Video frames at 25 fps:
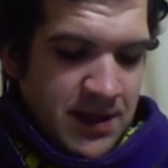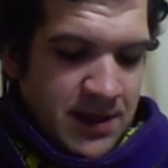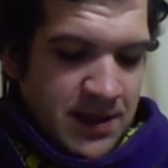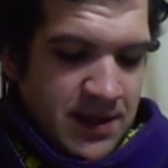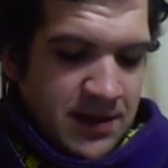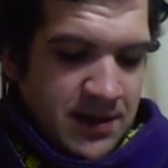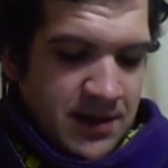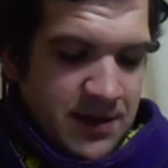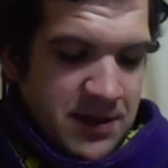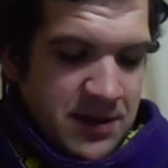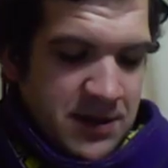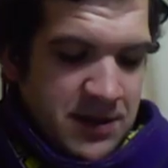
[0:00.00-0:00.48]

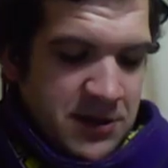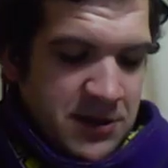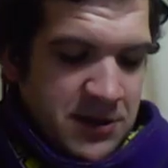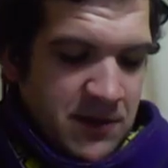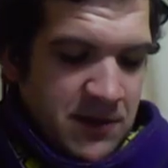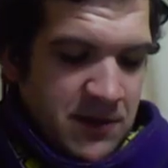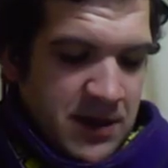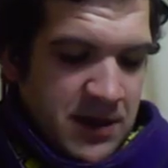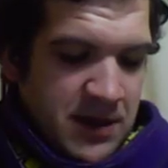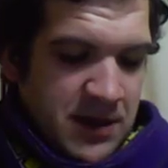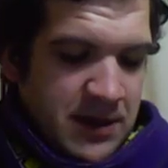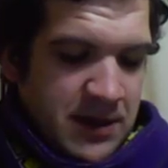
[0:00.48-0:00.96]
Then she
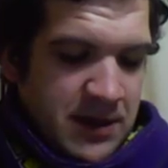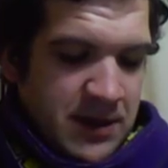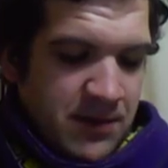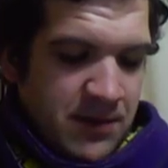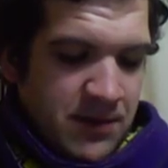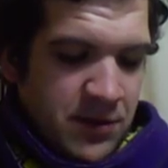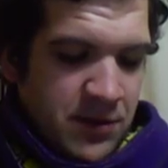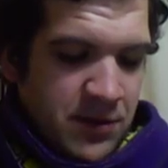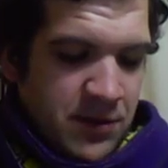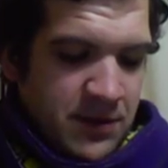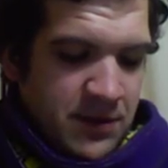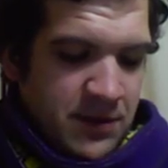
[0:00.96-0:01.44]
realized how
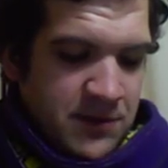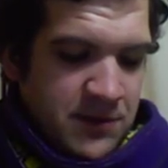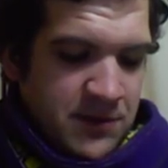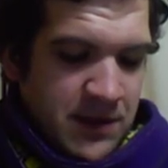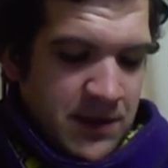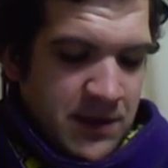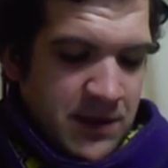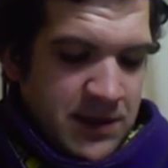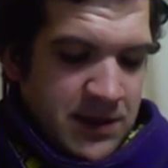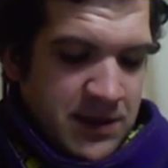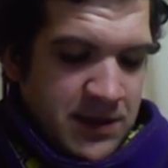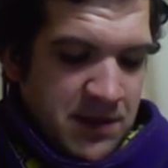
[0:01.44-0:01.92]
important this
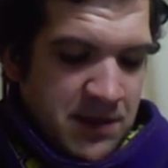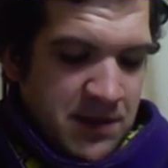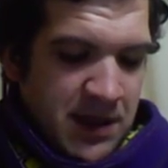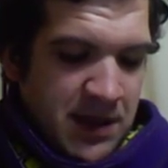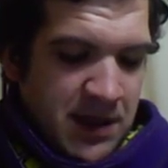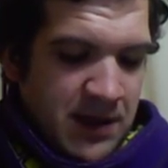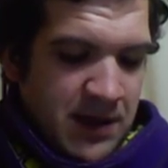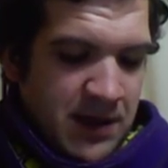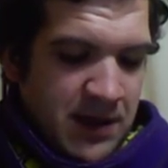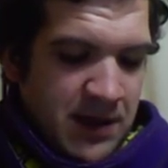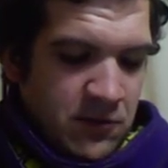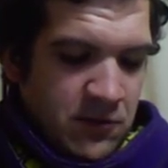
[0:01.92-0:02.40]
was, and
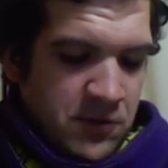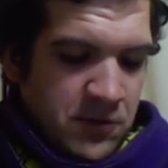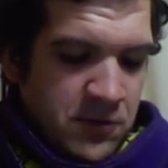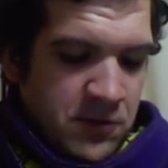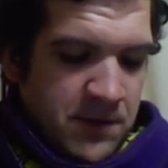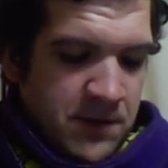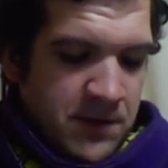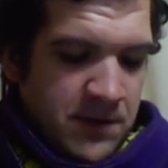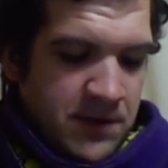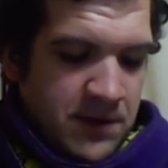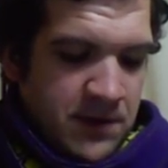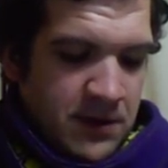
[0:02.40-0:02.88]
began
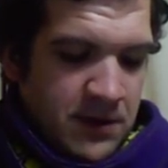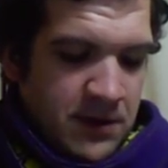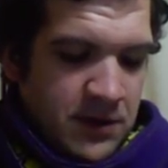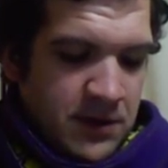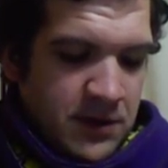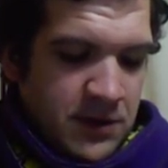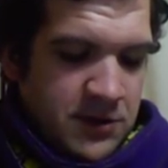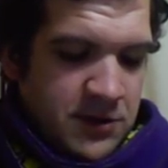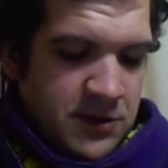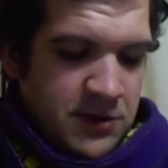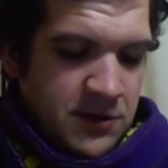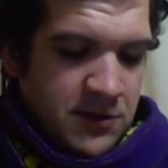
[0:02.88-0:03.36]
groping for the large
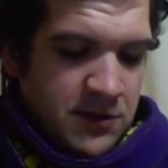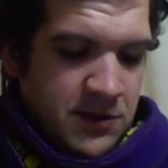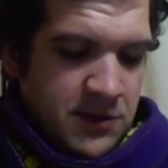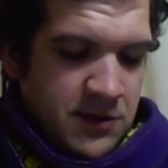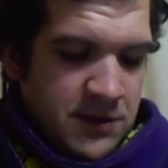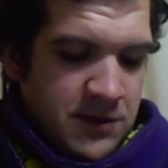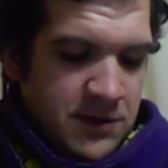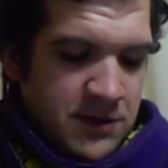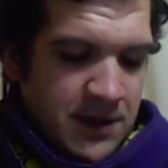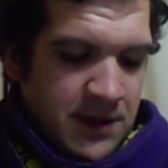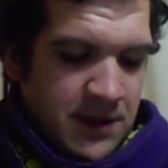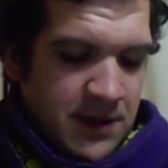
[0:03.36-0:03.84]
stones
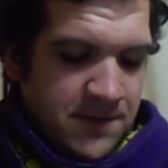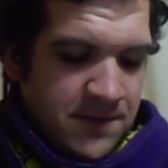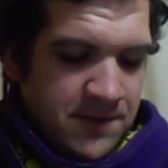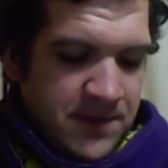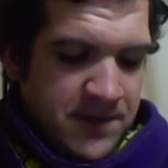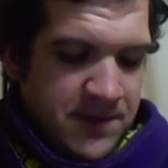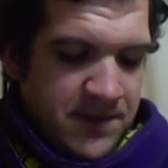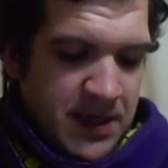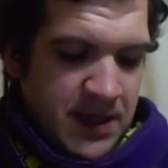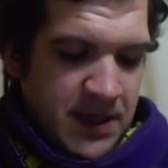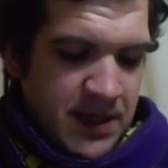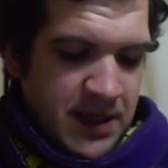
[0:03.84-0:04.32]
herself,
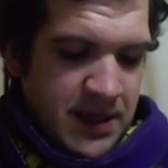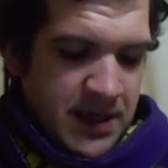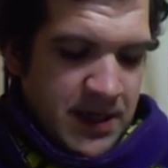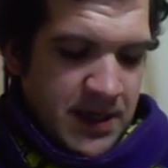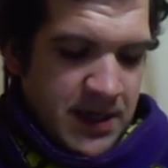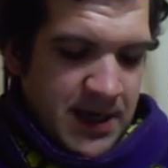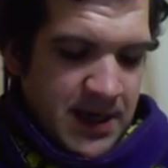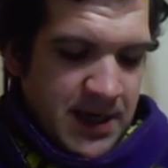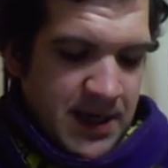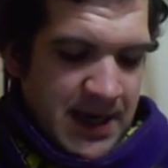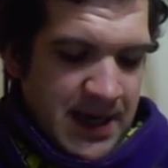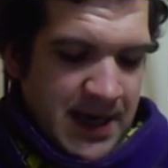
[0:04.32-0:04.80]

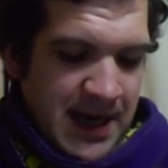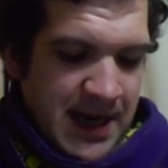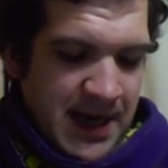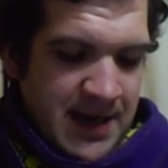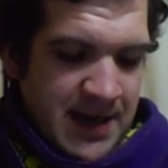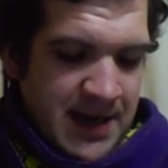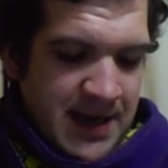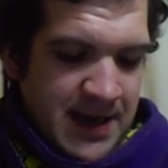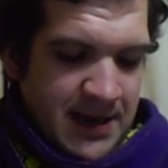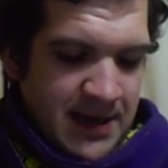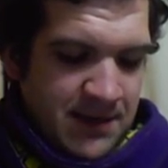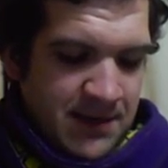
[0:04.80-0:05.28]
and
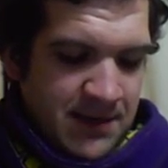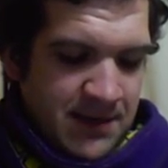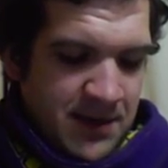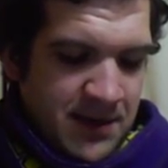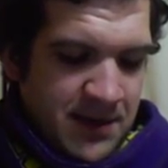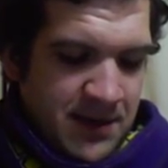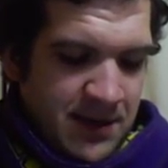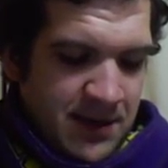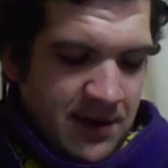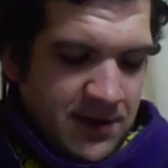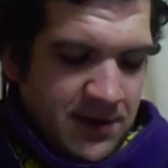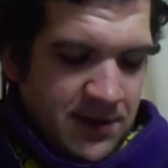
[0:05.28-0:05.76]
handing them to
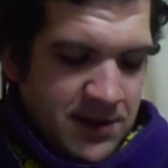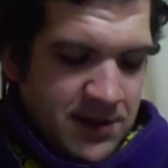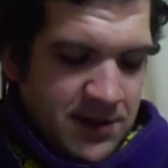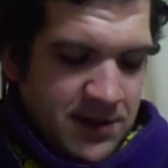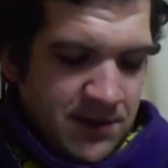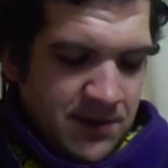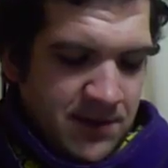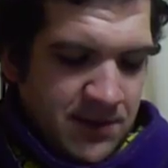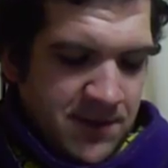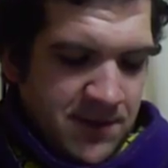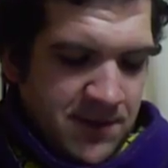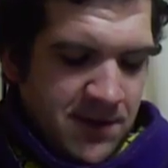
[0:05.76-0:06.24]
others.
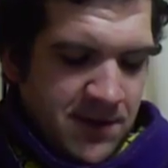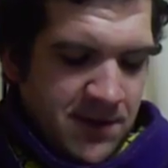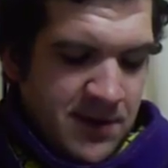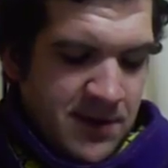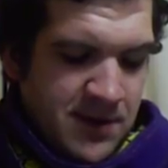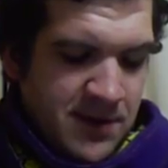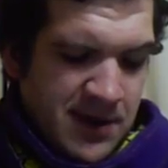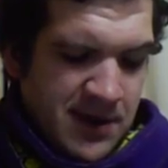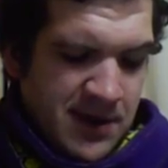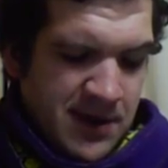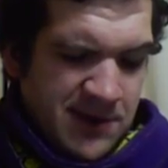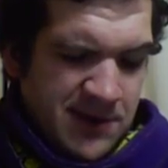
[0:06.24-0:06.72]
Before the
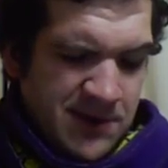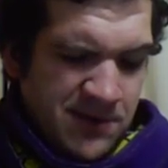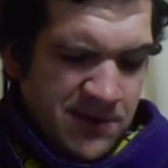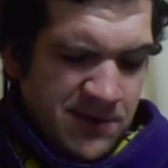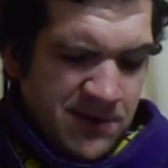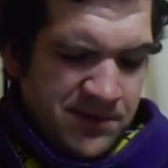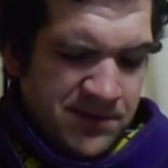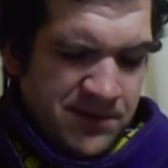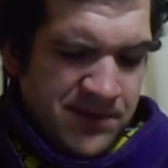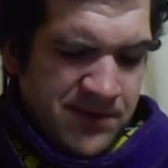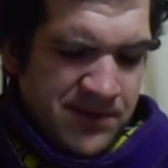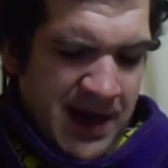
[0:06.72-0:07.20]
dogs were
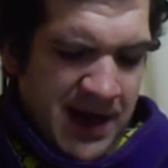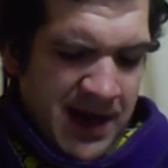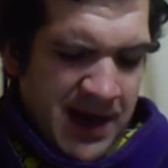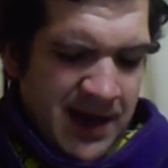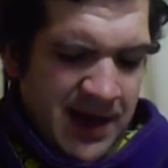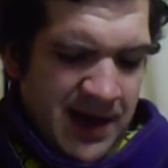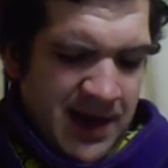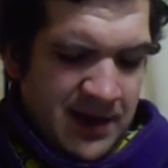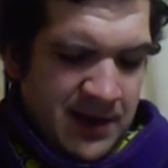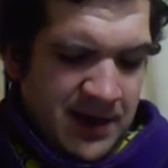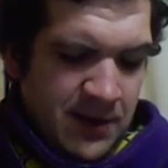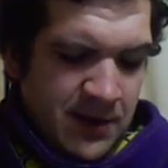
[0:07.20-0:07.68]
baying
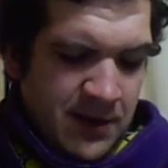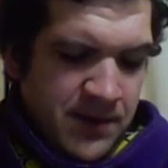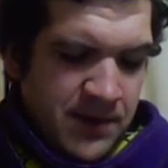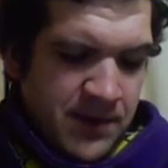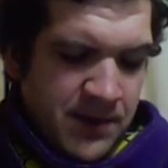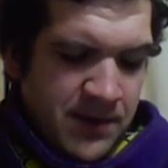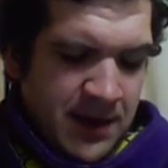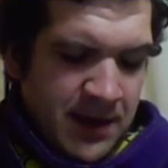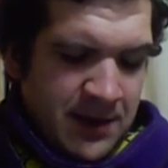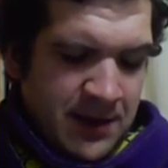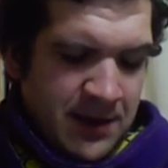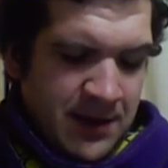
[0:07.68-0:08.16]
and
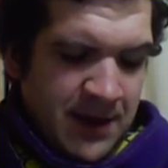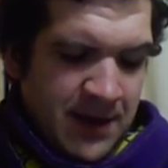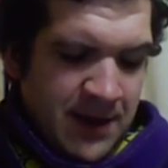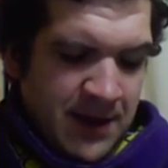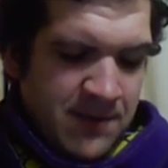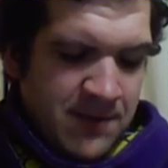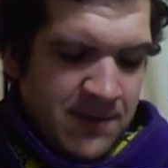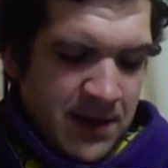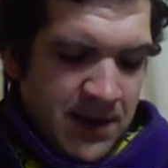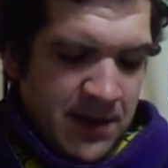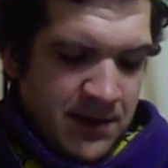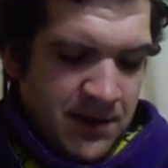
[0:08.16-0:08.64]
yelping at the cave
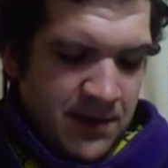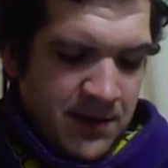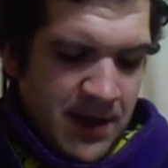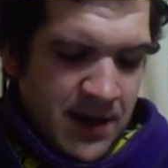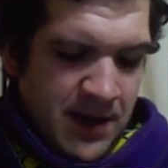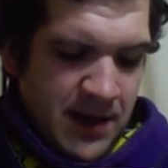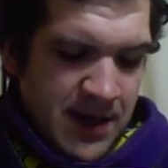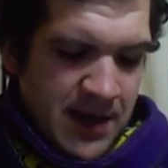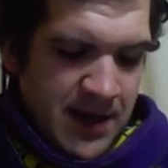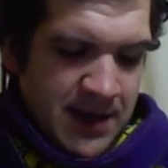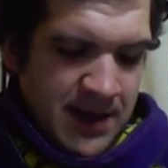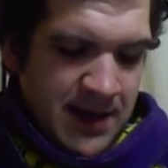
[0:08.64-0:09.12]
mouth.
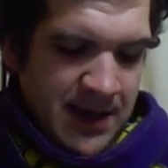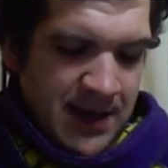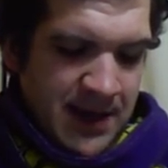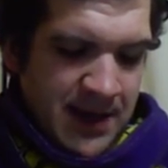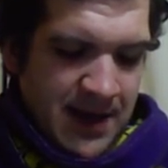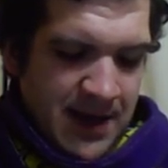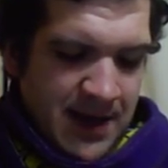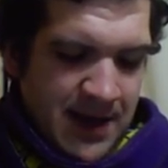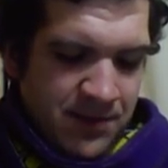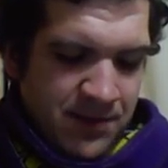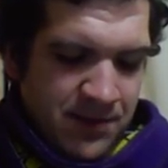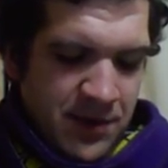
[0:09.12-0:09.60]
They
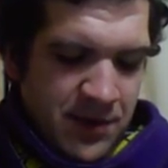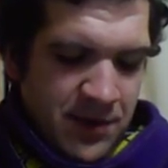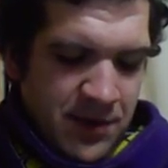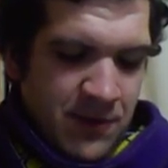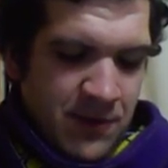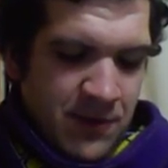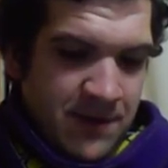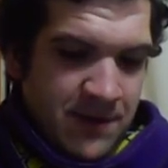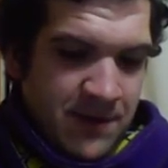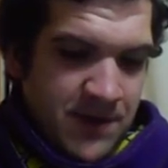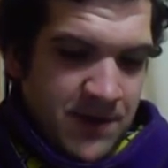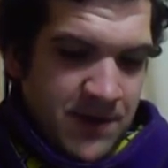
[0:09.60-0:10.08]
had it pretty
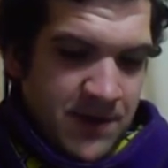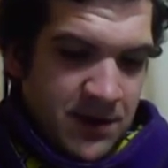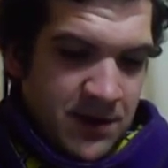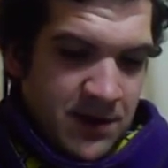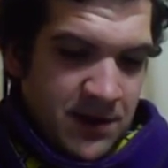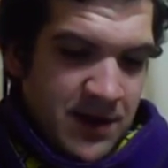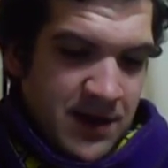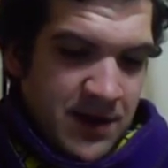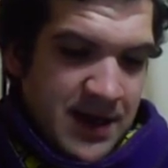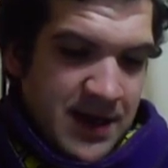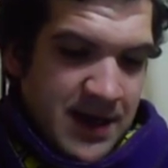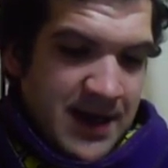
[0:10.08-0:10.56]
well filled,
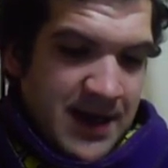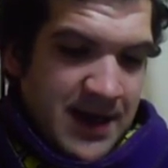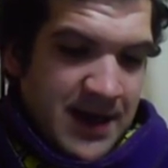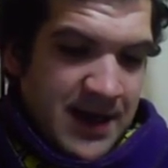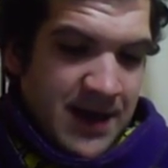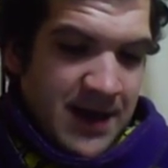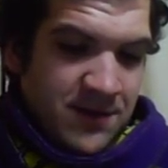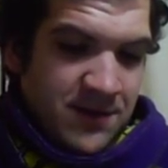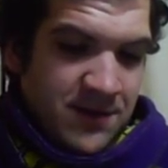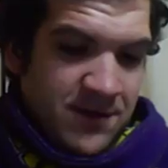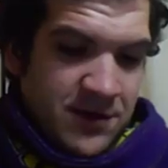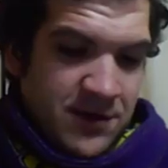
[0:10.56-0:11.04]
and now,
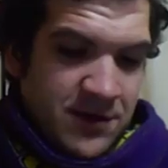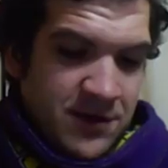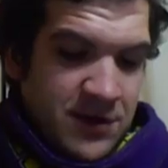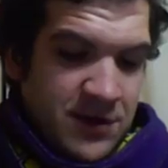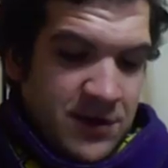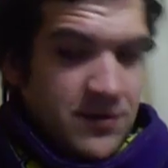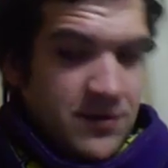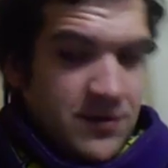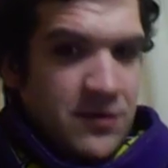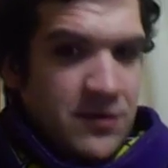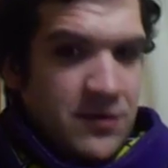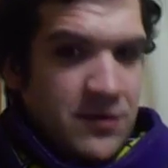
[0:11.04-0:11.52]
of course, there
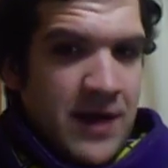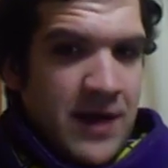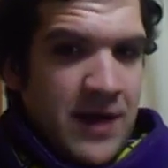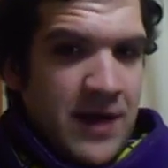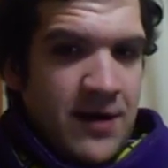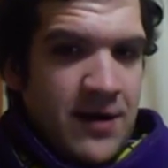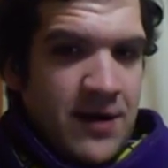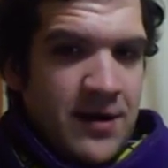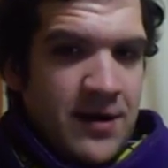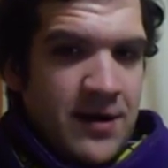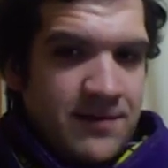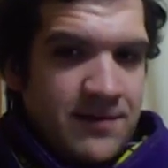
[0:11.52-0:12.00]
was no light
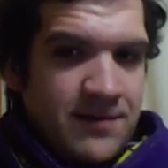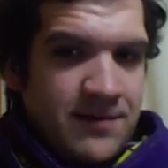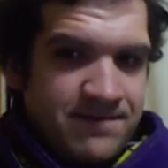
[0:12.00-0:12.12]
at all.